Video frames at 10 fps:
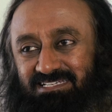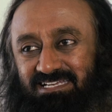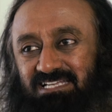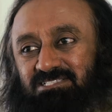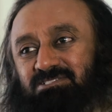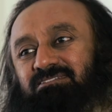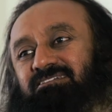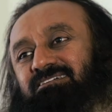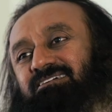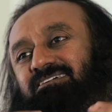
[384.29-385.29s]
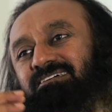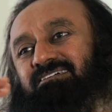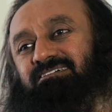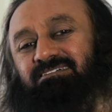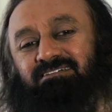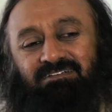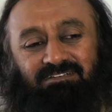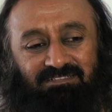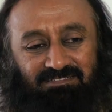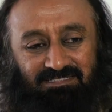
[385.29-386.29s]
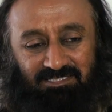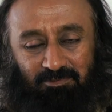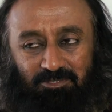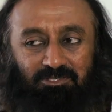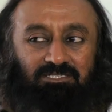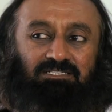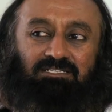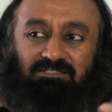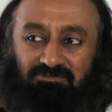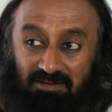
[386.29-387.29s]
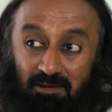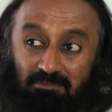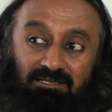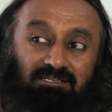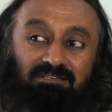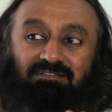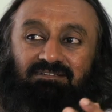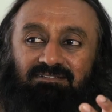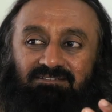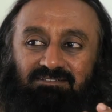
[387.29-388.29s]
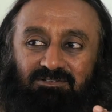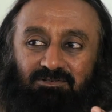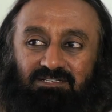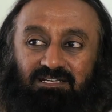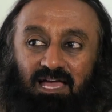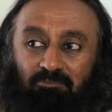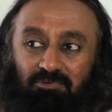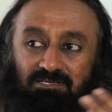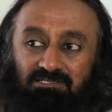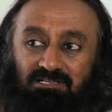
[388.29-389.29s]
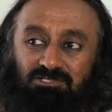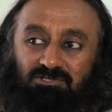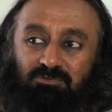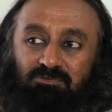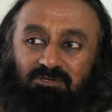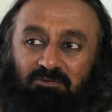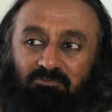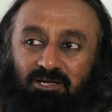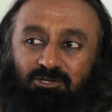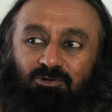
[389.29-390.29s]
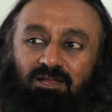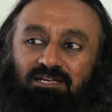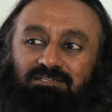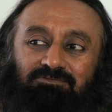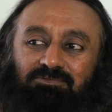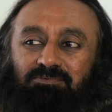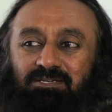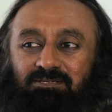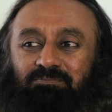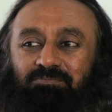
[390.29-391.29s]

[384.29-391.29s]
He has the community, the family, that happiness has to percolate everywhere.